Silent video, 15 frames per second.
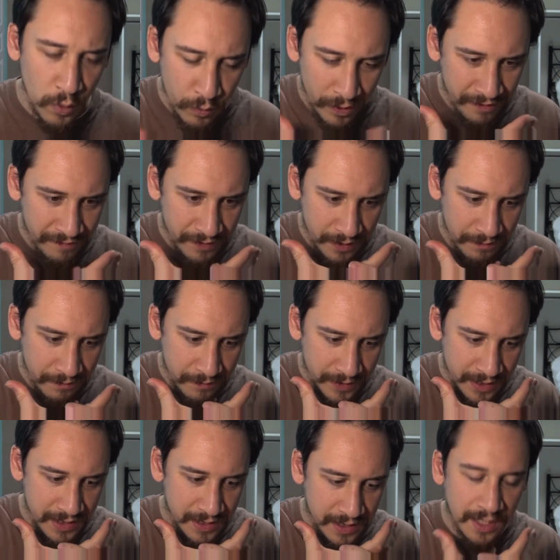with
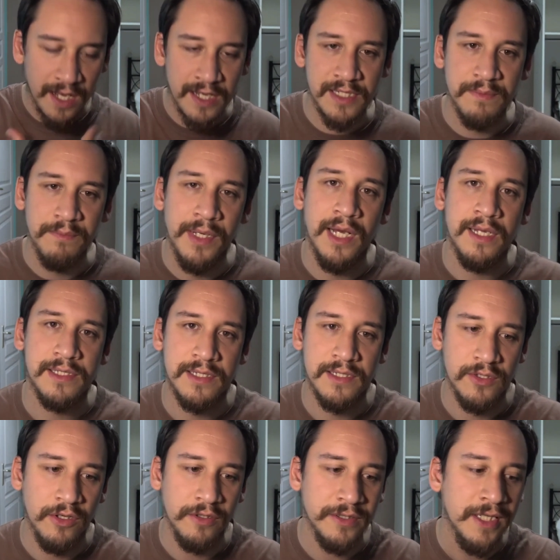these gas
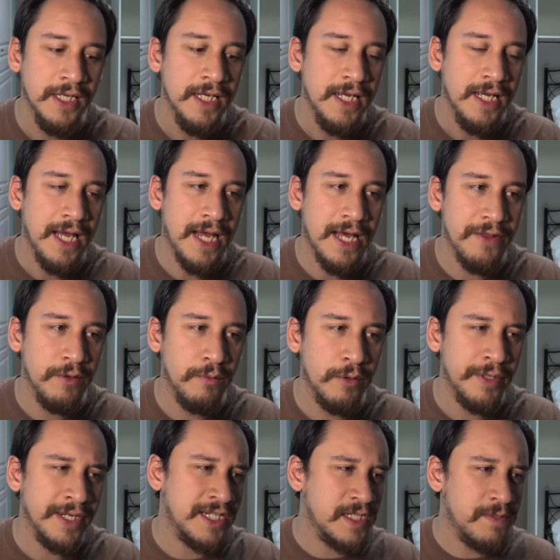masks on, and they
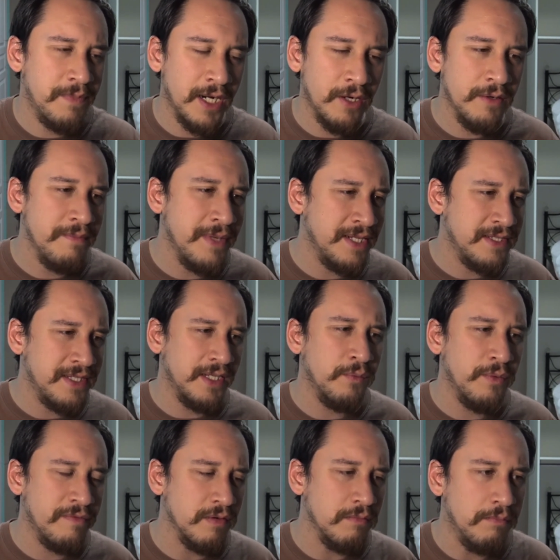were experimenting
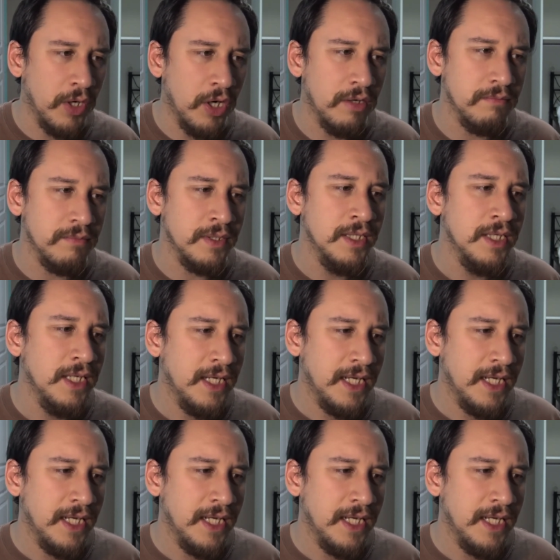with a bomb.